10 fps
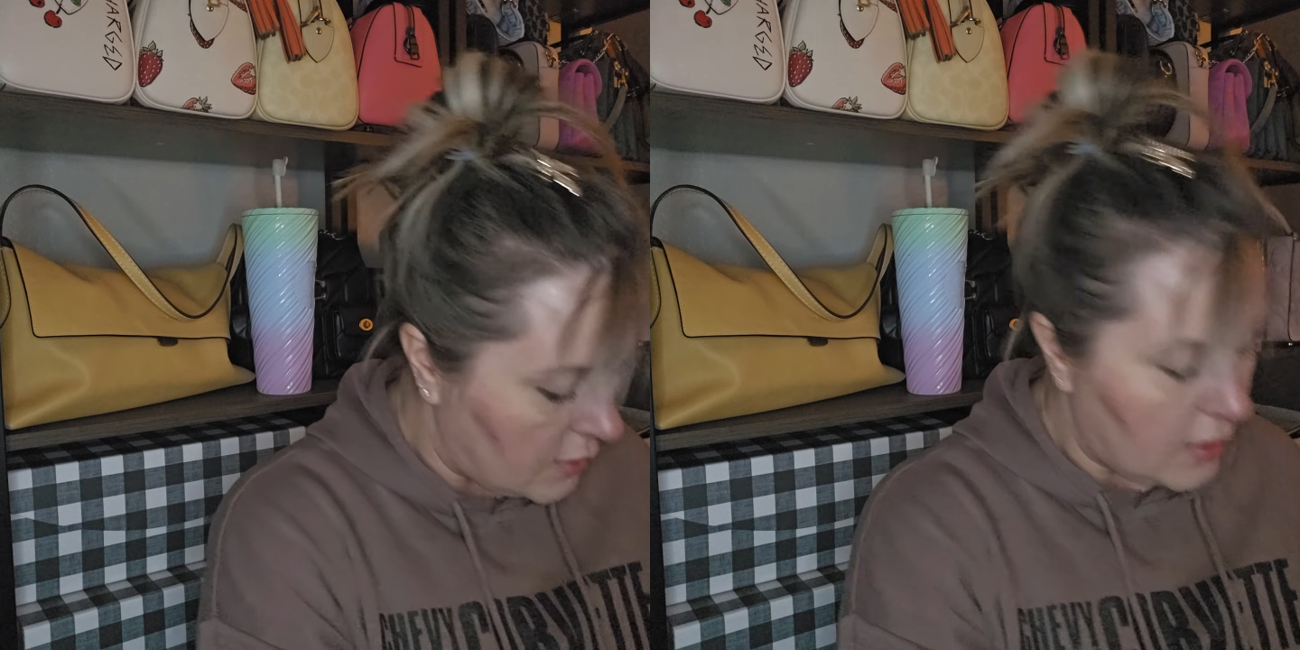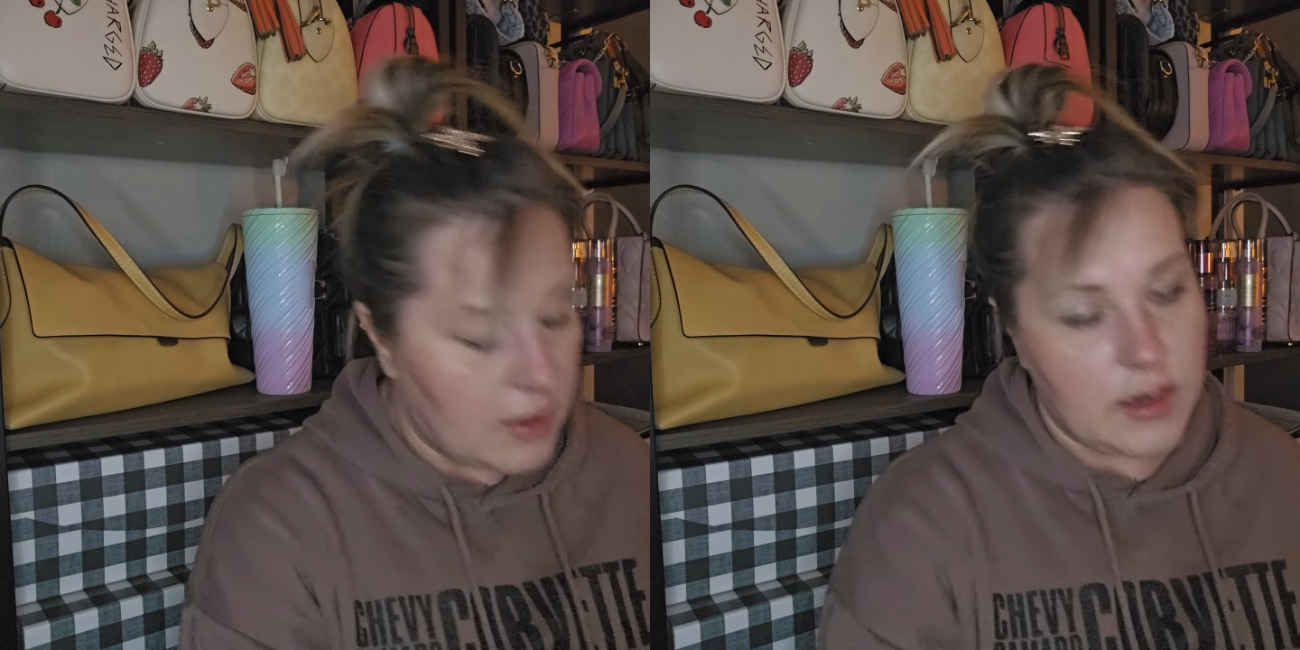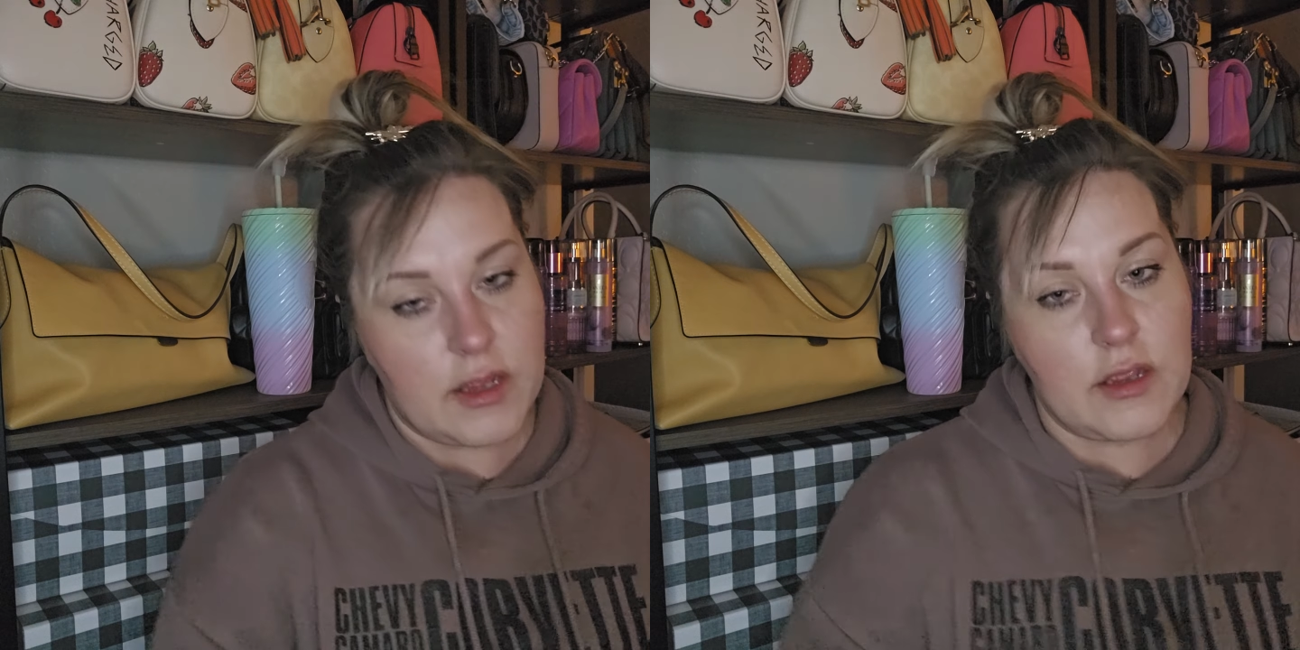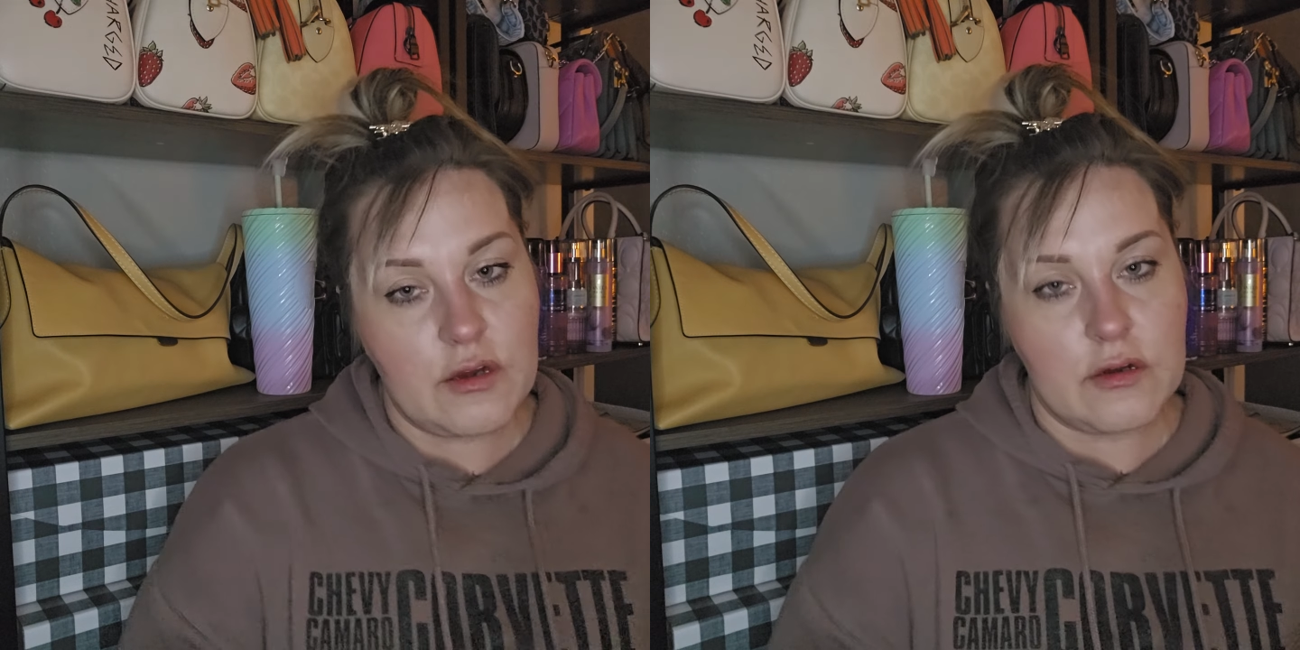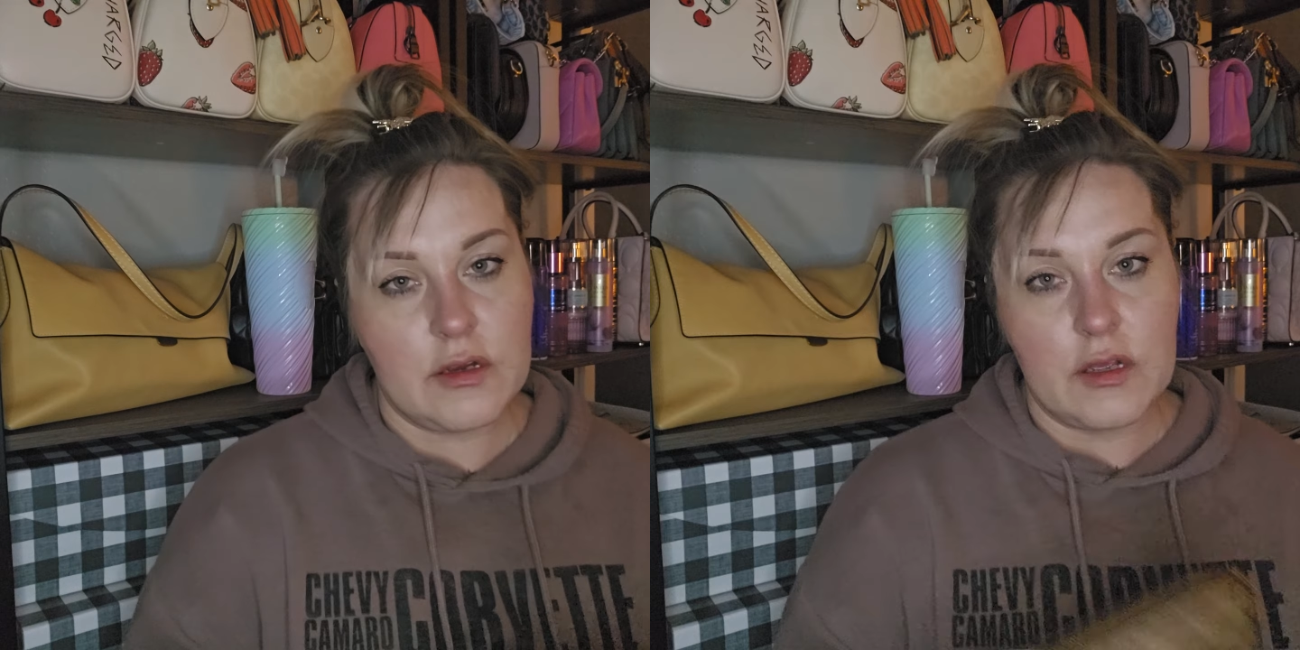in
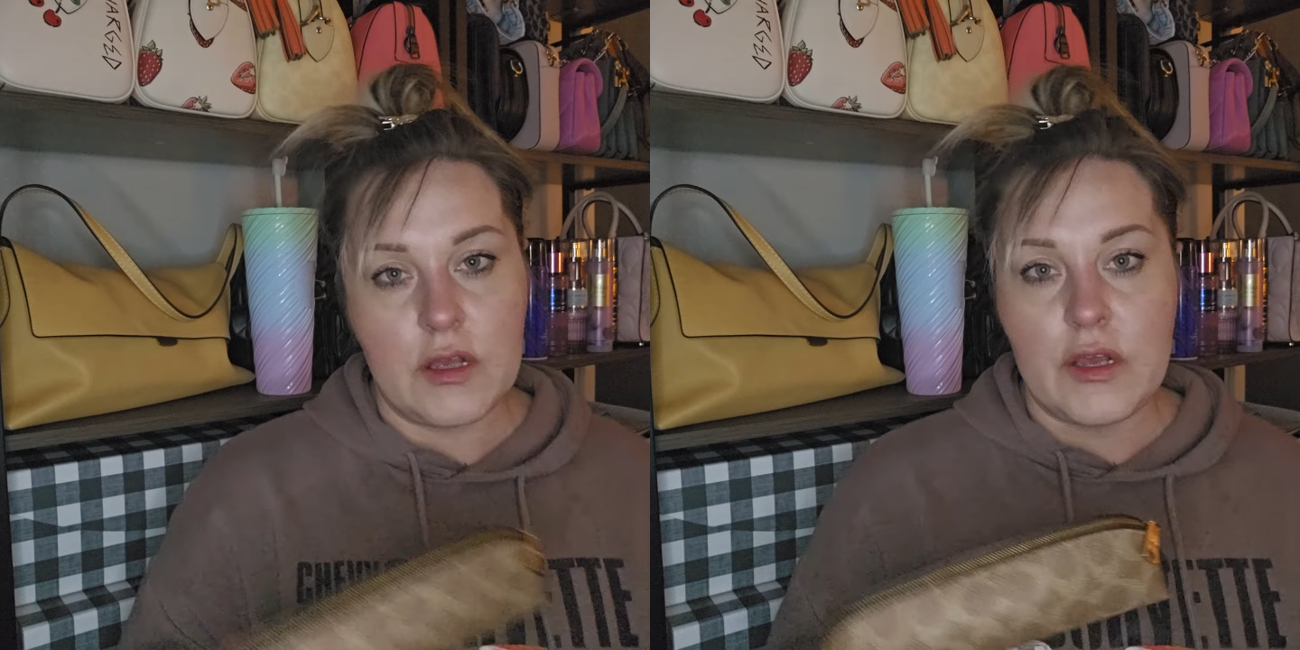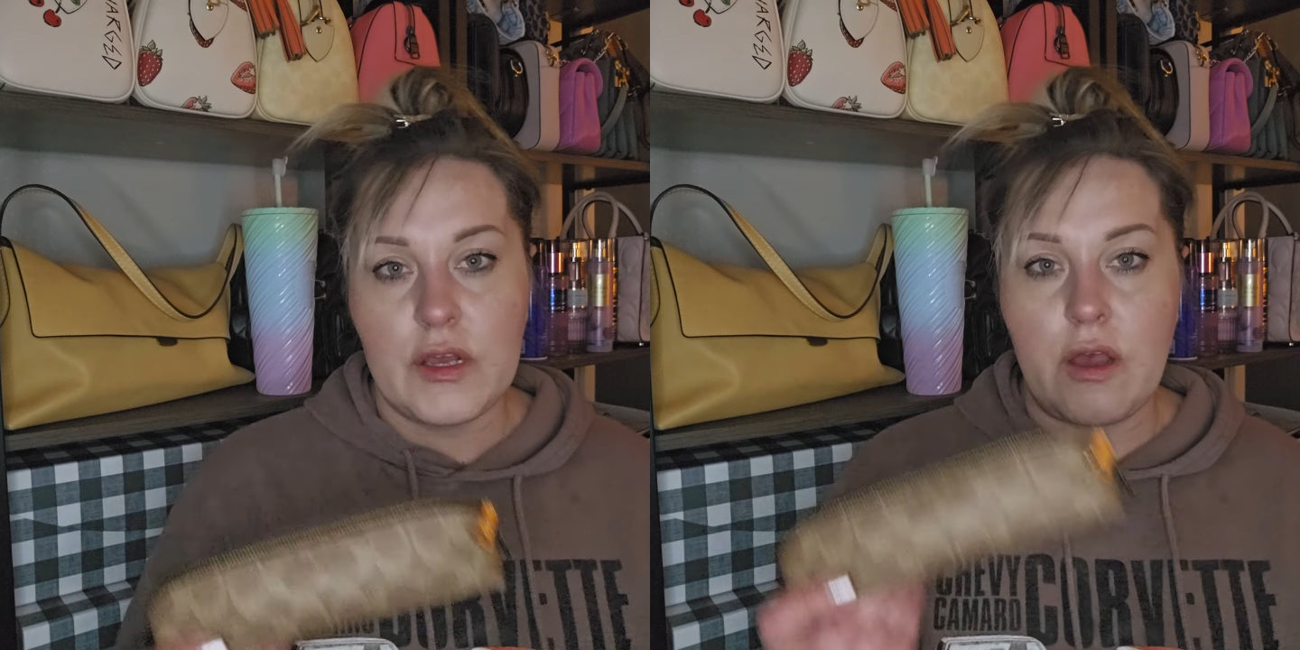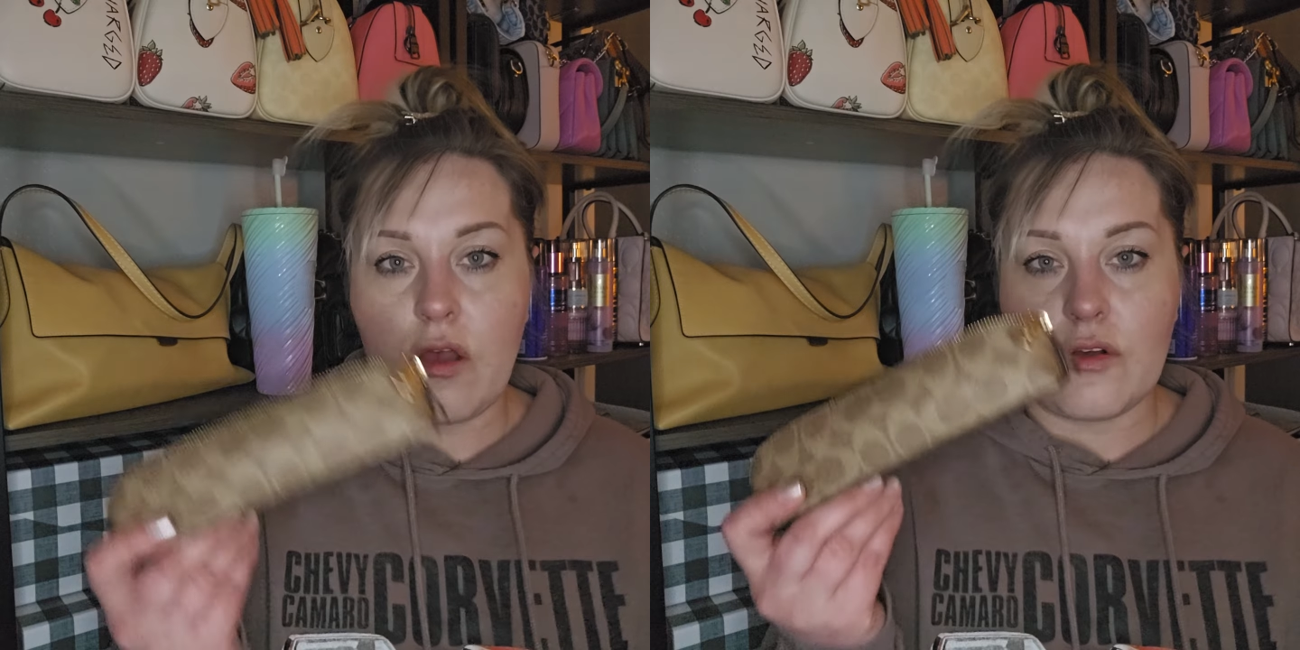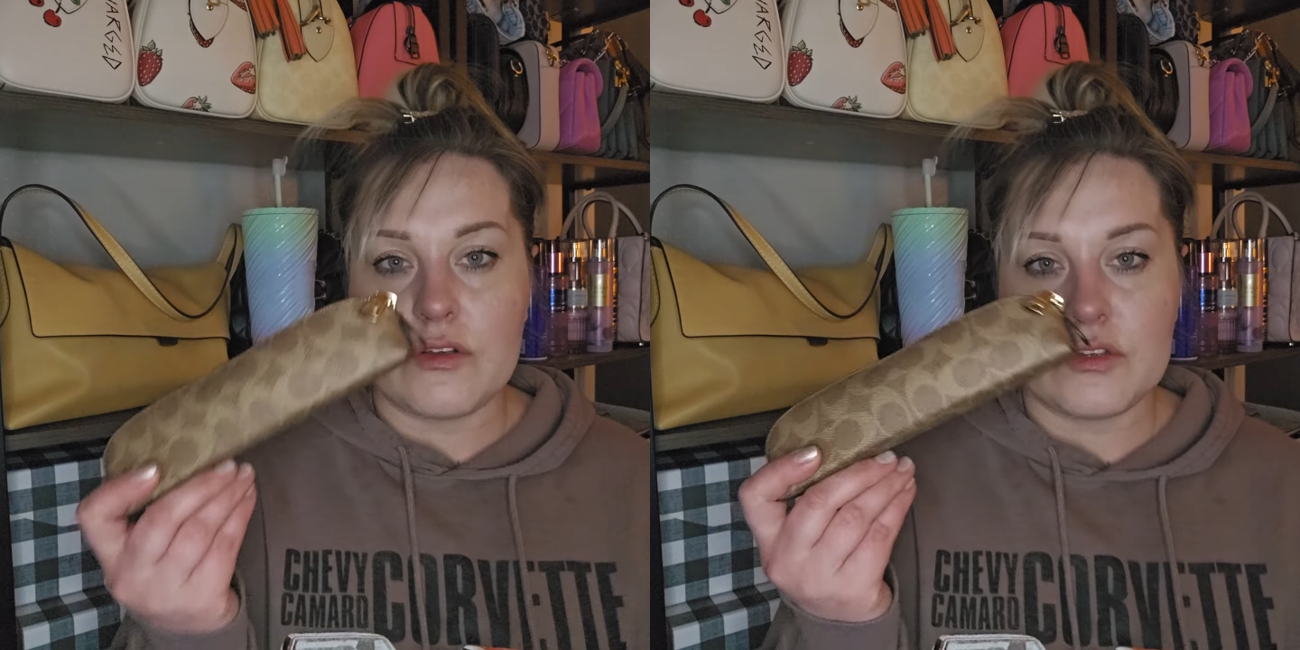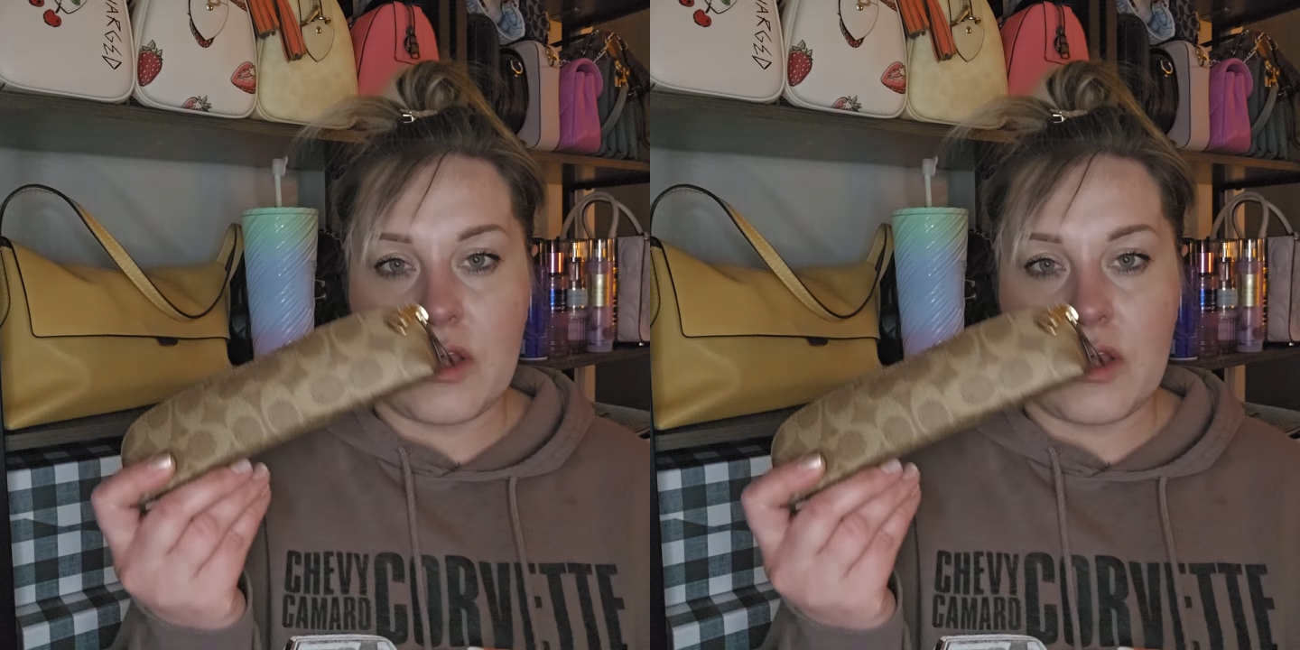here I also